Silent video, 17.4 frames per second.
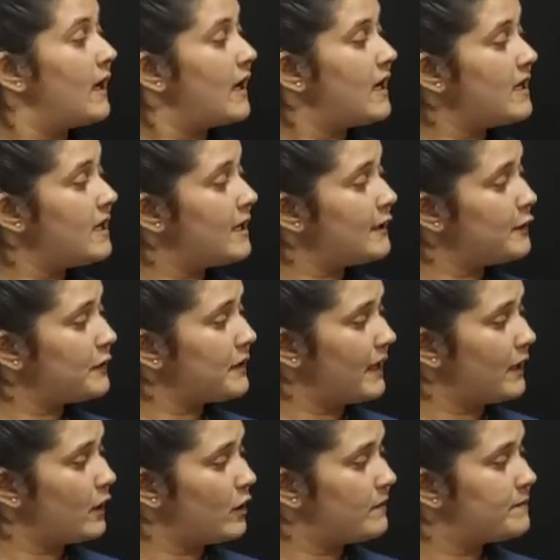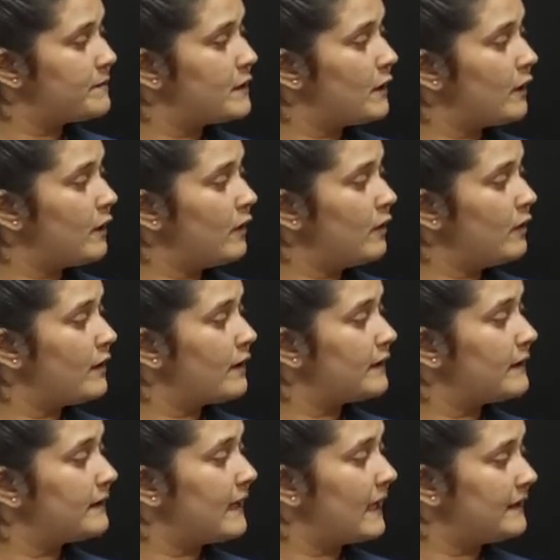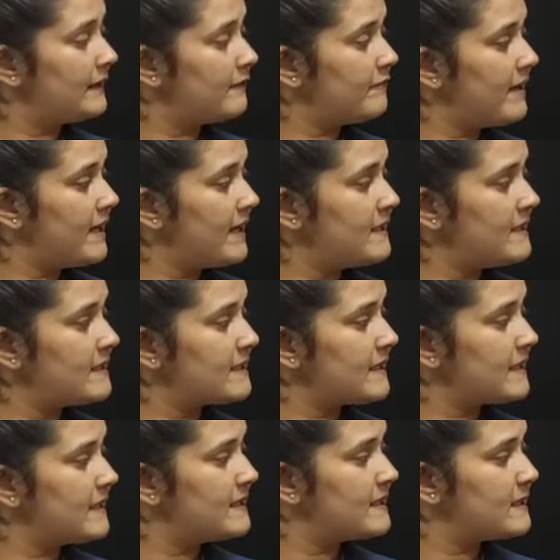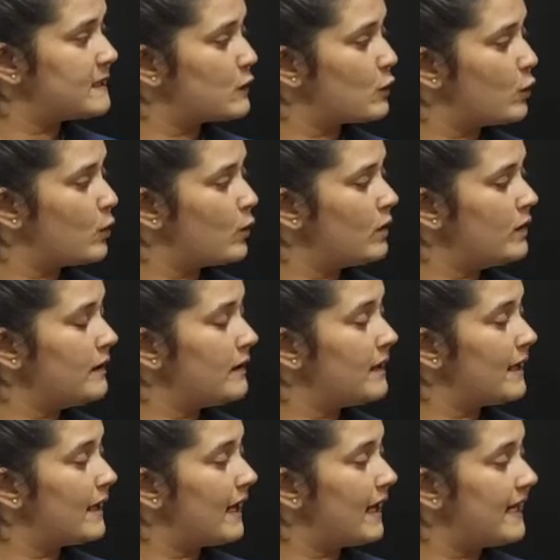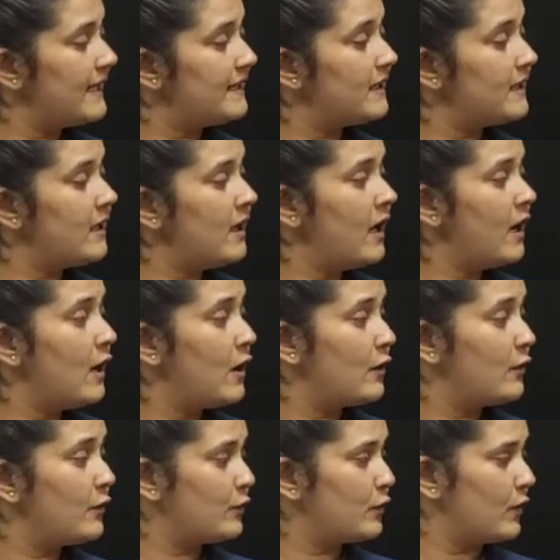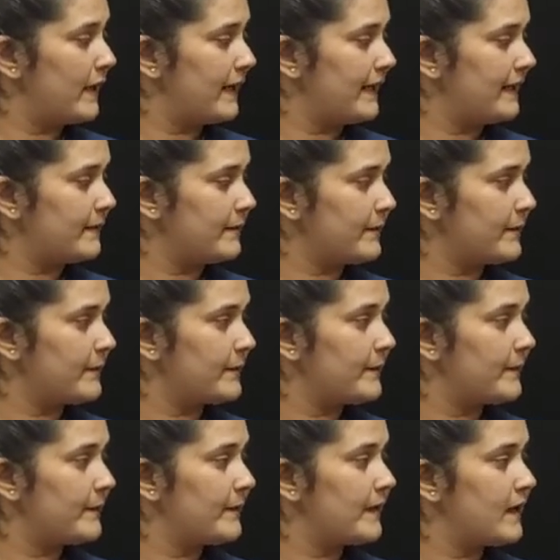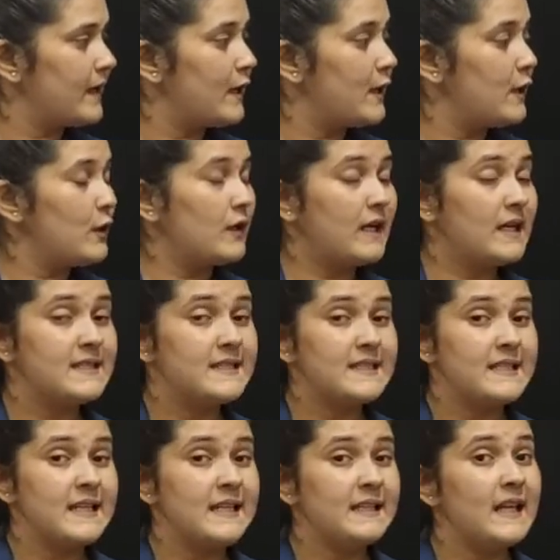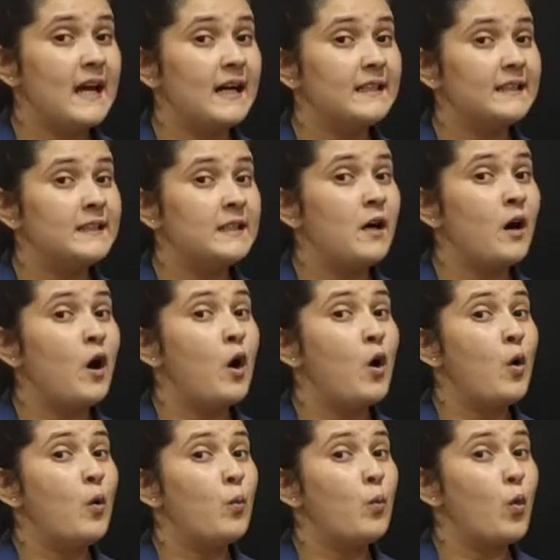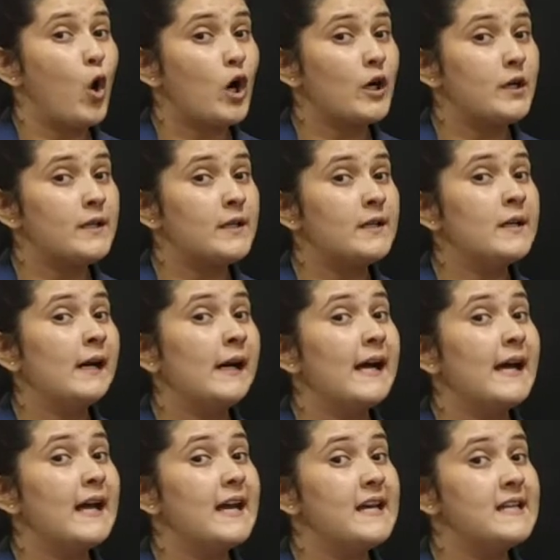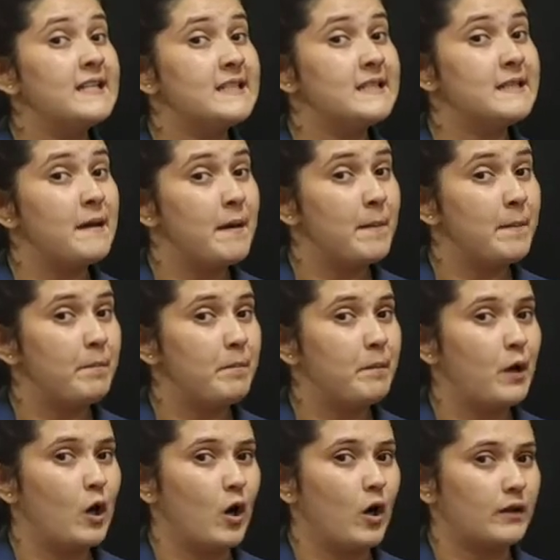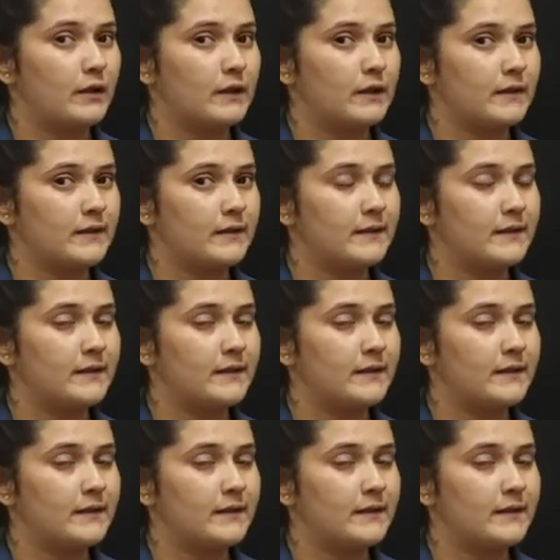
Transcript: Here you can observe that the waste is thrown in the drain. You can see that the water is blocked.